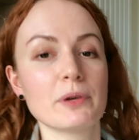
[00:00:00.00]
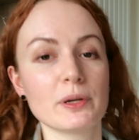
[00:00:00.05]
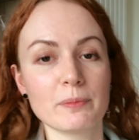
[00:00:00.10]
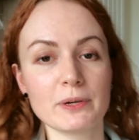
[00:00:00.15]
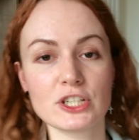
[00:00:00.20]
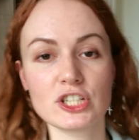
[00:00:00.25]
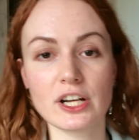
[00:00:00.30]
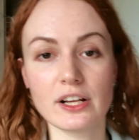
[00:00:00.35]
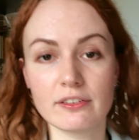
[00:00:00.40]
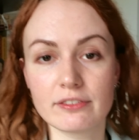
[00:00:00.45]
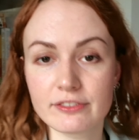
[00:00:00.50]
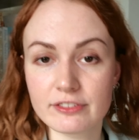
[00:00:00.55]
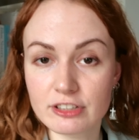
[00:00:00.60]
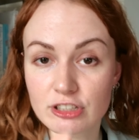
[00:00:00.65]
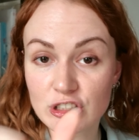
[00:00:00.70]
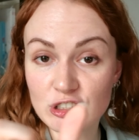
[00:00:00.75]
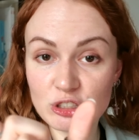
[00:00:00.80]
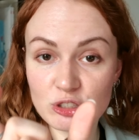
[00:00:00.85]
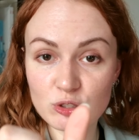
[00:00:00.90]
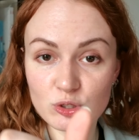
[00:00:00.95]
on my shelves,
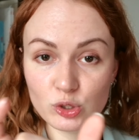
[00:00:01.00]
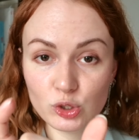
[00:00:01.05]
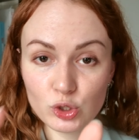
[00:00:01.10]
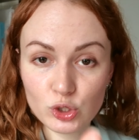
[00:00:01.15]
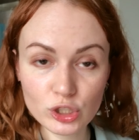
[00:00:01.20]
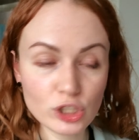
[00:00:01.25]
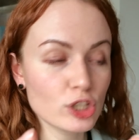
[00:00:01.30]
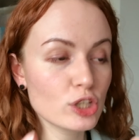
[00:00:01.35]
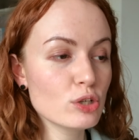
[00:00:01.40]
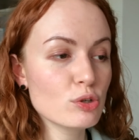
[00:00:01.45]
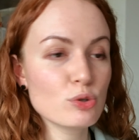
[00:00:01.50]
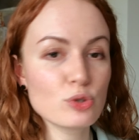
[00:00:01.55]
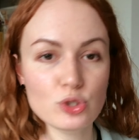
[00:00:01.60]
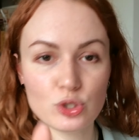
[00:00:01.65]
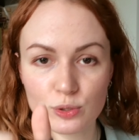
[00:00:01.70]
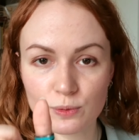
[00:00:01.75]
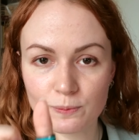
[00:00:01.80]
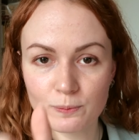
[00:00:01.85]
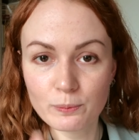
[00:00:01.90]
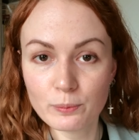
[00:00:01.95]
these
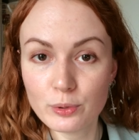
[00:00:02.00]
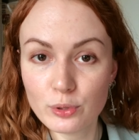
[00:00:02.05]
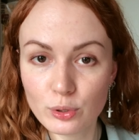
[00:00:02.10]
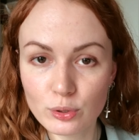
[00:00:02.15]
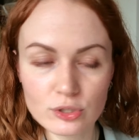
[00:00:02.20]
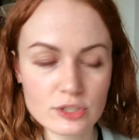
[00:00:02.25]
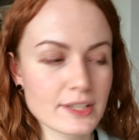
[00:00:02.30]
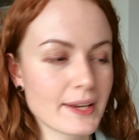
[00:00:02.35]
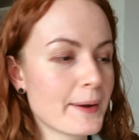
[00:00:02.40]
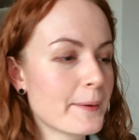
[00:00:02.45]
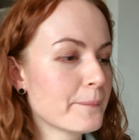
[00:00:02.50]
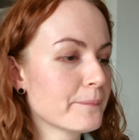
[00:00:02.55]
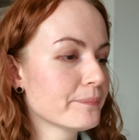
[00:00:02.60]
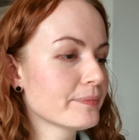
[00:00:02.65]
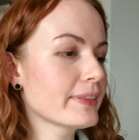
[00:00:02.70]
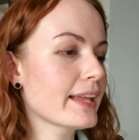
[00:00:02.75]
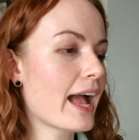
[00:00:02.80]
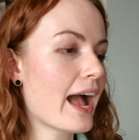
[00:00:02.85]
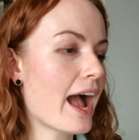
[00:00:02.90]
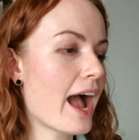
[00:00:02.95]
huge books.
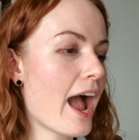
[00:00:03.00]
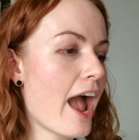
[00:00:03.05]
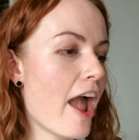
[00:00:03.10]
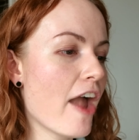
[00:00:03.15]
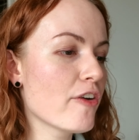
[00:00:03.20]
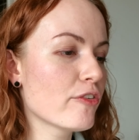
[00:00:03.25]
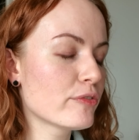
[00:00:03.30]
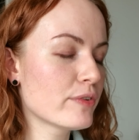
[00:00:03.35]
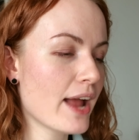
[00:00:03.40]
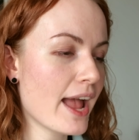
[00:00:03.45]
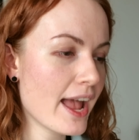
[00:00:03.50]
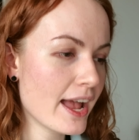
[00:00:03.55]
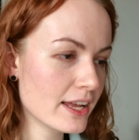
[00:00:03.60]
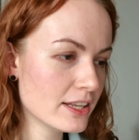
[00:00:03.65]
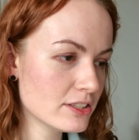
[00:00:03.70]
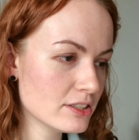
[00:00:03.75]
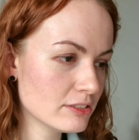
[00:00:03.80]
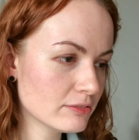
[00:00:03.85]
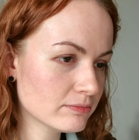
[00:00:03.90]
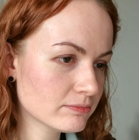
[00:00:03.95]
I
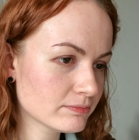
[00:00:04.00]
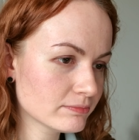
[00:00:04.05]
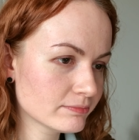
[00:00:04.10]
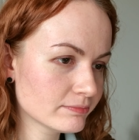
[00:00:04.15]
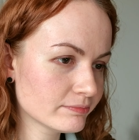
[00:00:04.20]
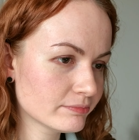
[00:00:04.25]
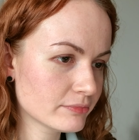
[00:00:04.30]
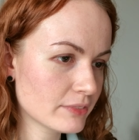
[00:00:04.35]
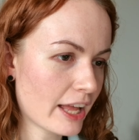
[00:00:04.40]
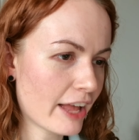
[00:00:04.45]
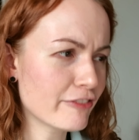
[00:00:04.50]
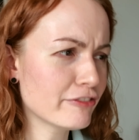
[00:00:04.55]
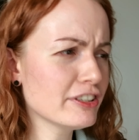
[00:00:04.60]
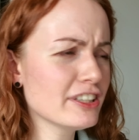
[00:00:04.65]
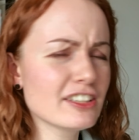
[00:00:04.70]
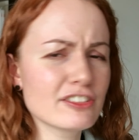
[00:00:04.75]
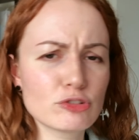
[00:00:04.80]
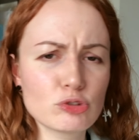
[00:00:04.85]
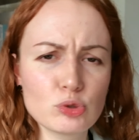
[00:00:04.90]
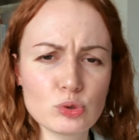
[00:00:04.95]
read, I
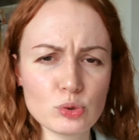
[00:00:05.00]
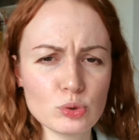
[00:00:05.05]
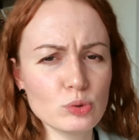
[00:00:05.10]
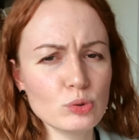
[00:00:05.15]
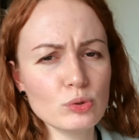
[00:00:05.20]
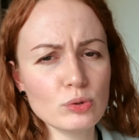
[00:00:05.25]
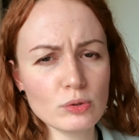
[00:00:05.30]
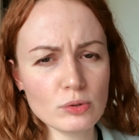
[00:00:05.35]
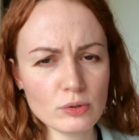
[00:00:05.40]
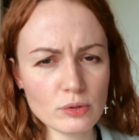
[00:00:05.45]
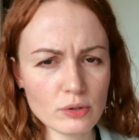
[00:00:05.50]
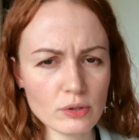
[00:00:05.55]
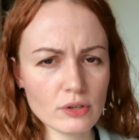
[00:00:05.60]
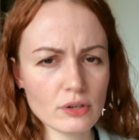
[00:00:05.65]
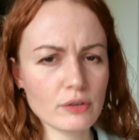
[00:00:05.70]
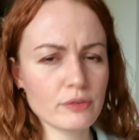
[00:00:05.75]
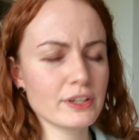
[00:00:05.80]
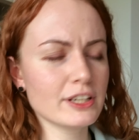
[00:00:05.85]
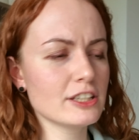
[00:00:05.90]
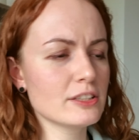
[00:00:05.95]
think, two
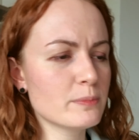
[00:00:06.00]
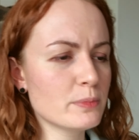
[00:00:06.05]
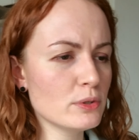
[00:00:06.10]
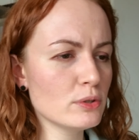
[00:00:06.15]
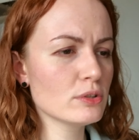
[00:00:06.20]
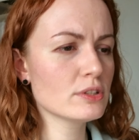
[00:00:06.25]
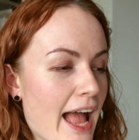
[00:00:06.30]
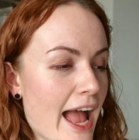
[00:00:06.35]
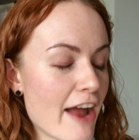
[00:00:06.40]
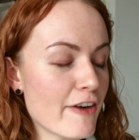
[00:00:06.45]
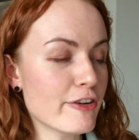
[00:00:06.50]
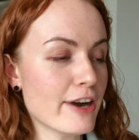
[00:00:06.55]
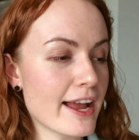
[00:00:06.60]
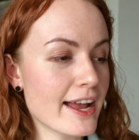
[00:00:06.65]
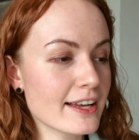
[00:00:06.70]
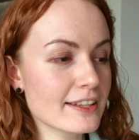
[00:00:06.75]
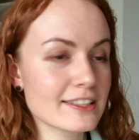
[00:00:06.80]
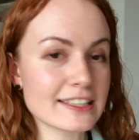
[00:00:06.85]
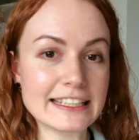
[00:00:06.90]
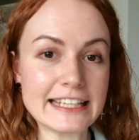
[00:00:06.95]
of his books. I
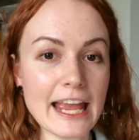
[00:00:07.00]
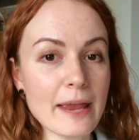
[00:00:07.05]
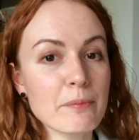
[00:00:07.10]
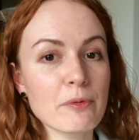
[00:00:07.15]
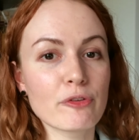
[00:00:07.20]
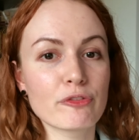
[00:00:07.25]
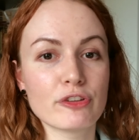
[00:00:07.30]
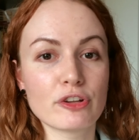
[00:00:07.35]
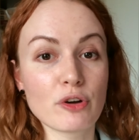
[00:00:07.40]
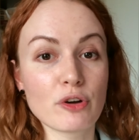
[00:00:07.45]
read Name of the